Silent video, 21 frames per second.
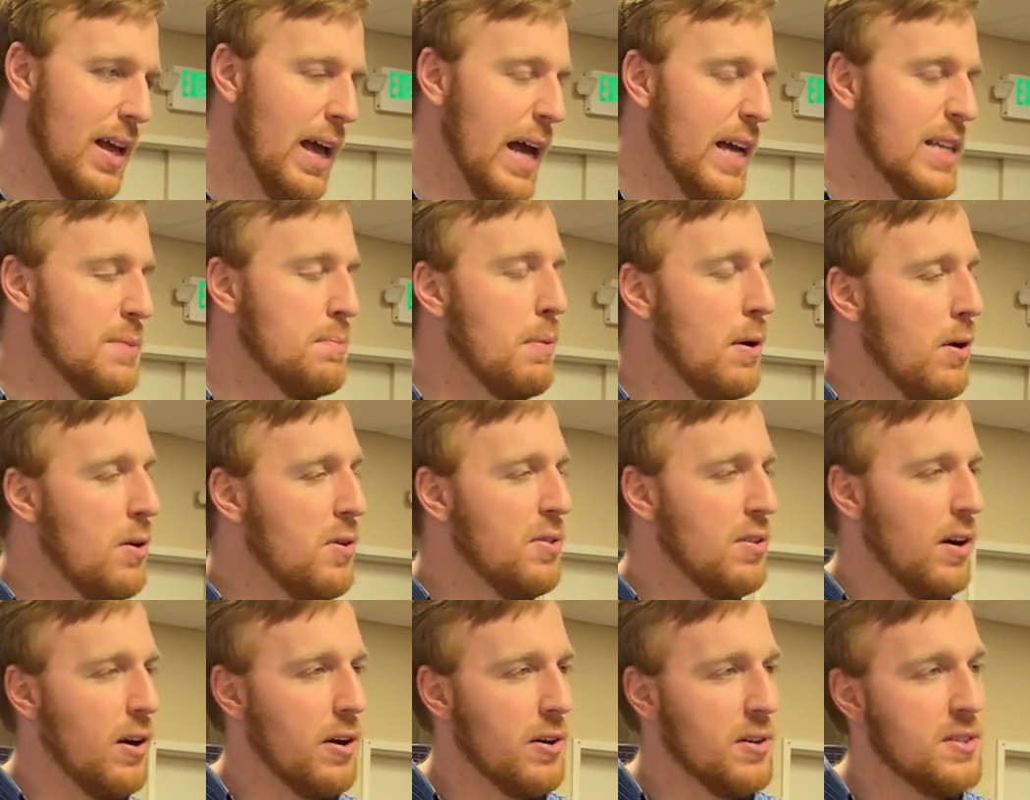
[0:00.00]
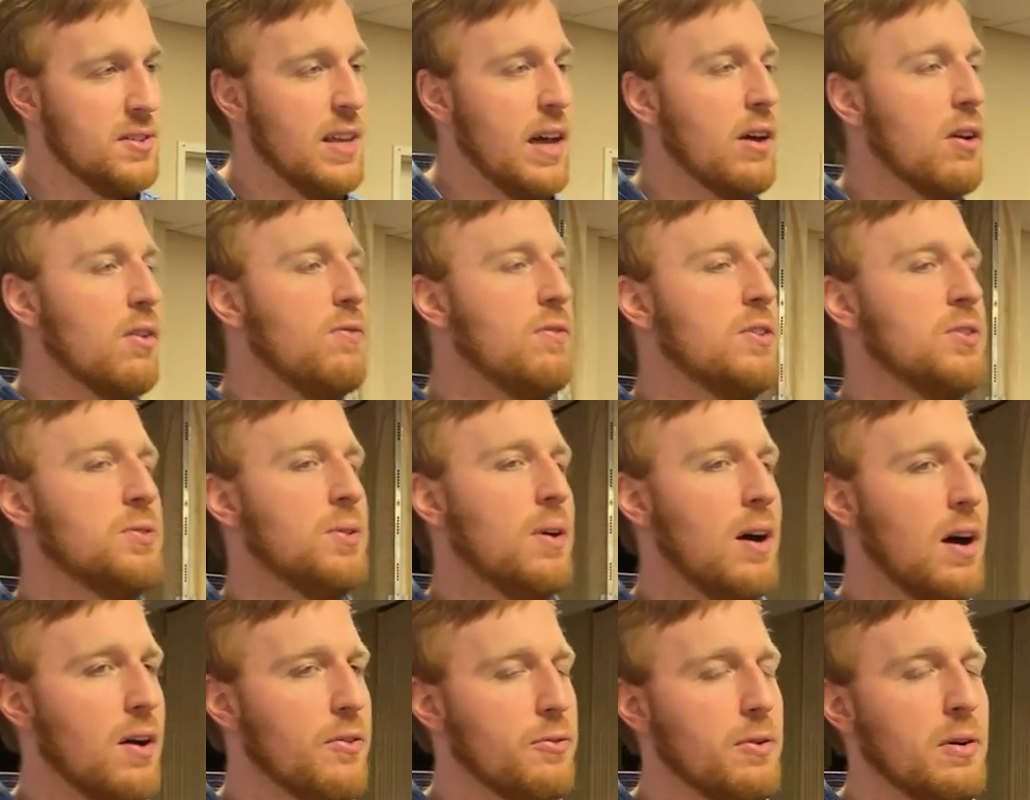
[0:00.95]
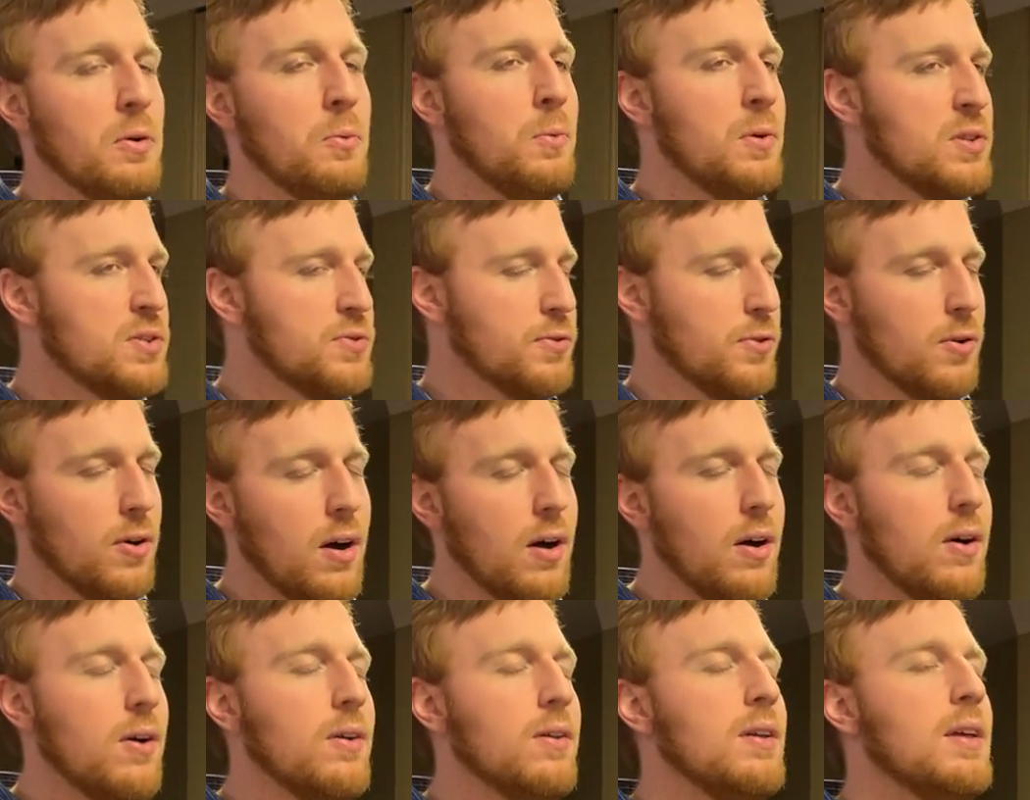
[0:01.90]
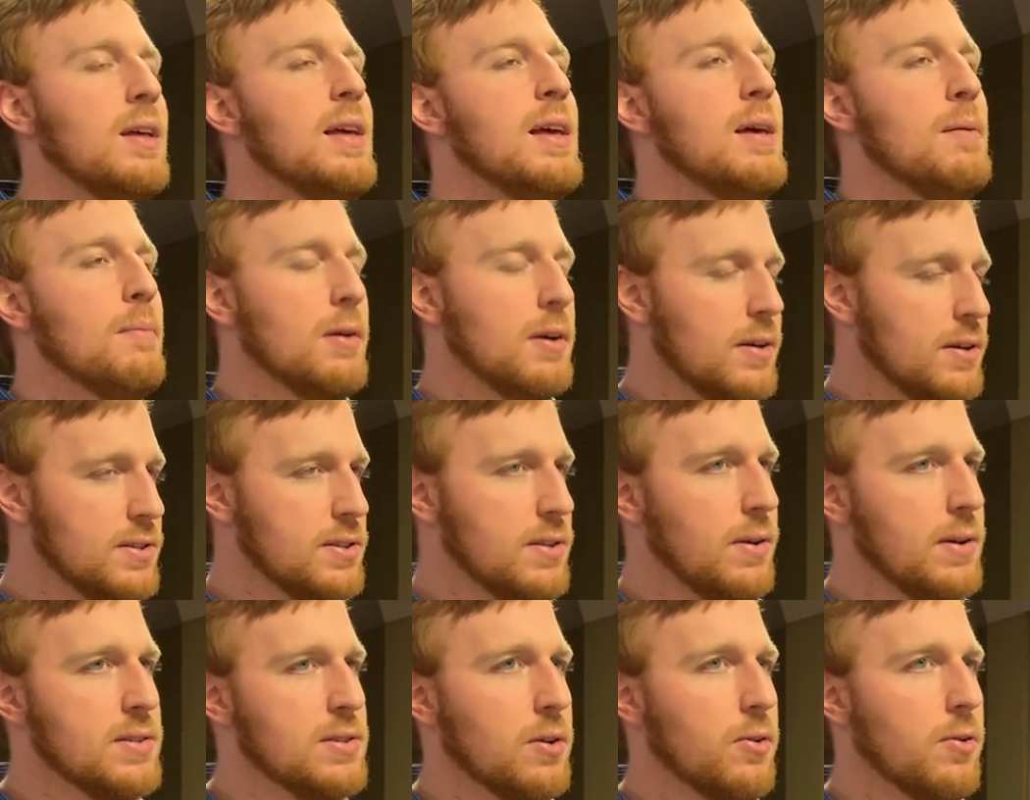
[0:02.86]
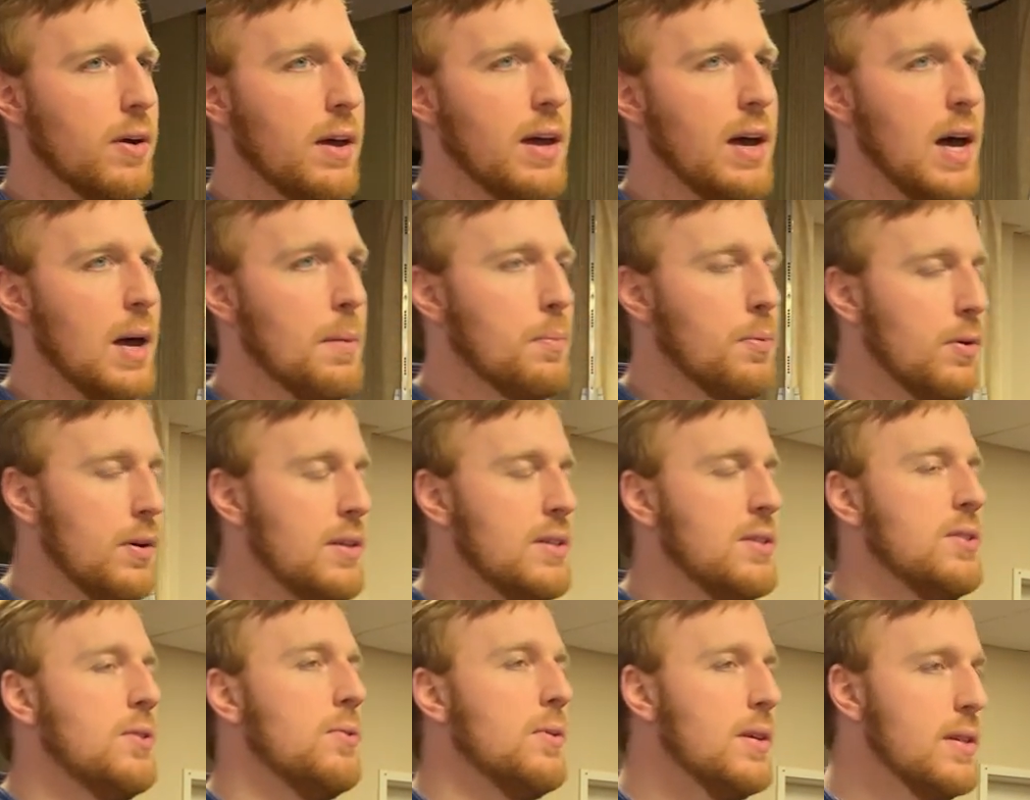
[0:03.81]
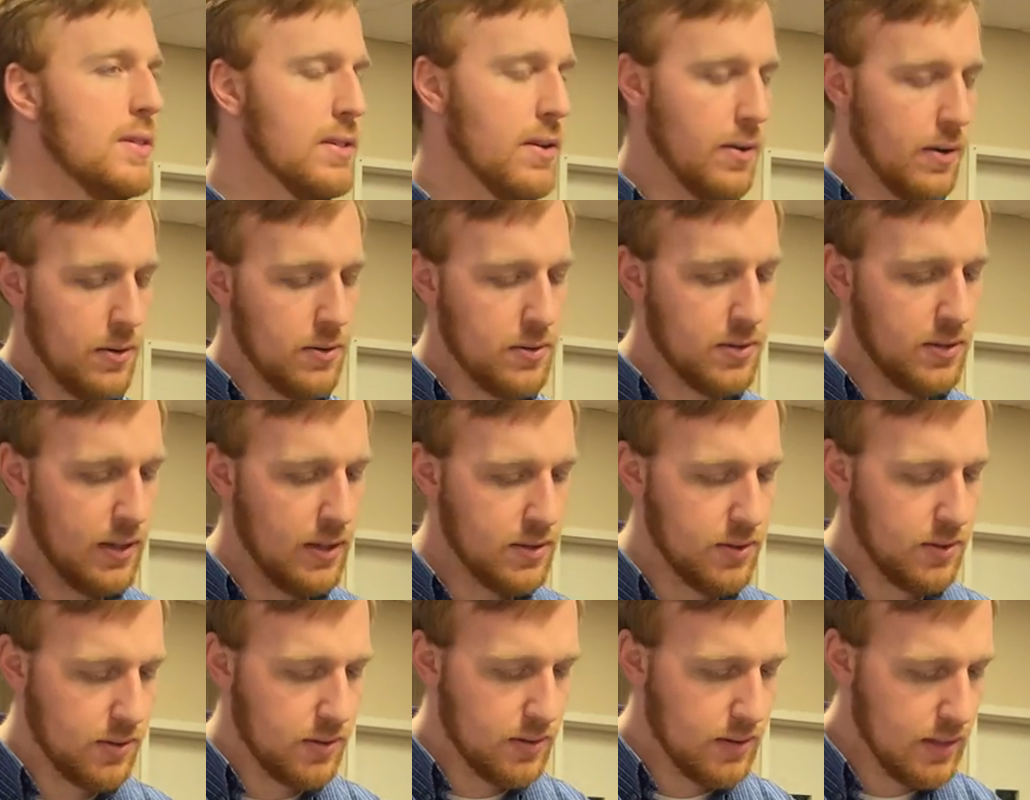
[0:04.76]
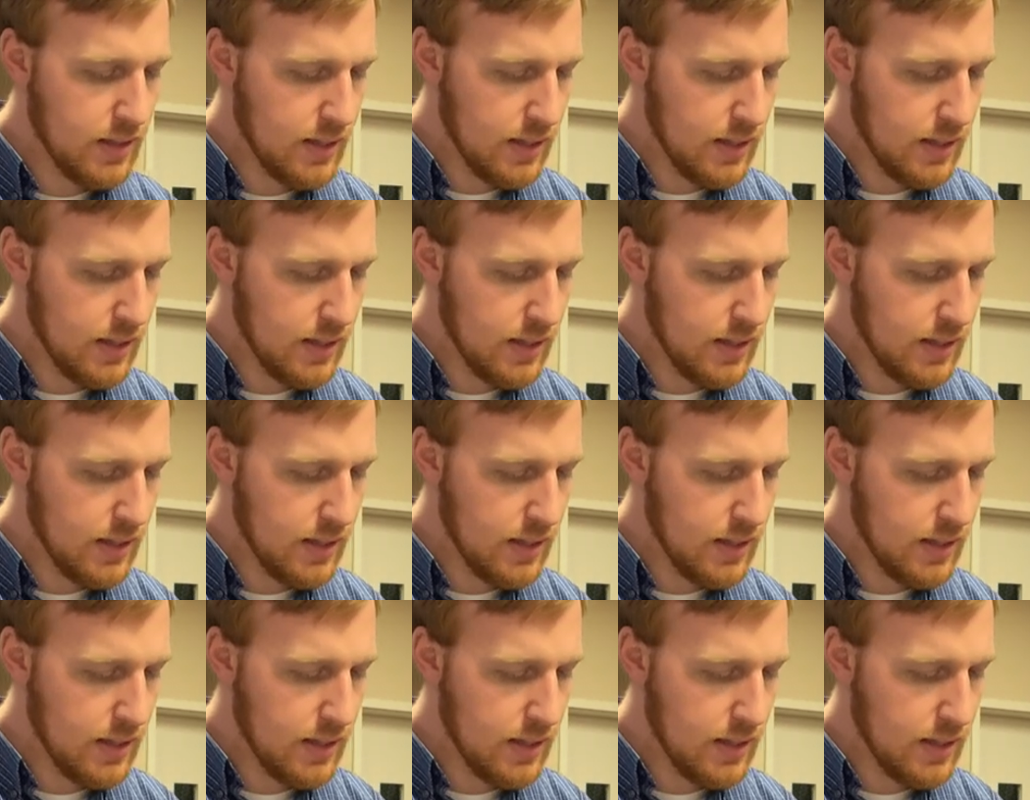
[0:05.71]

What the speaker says: as both our sacrificial offering once for all, but also as our great high priest who is our intercessor.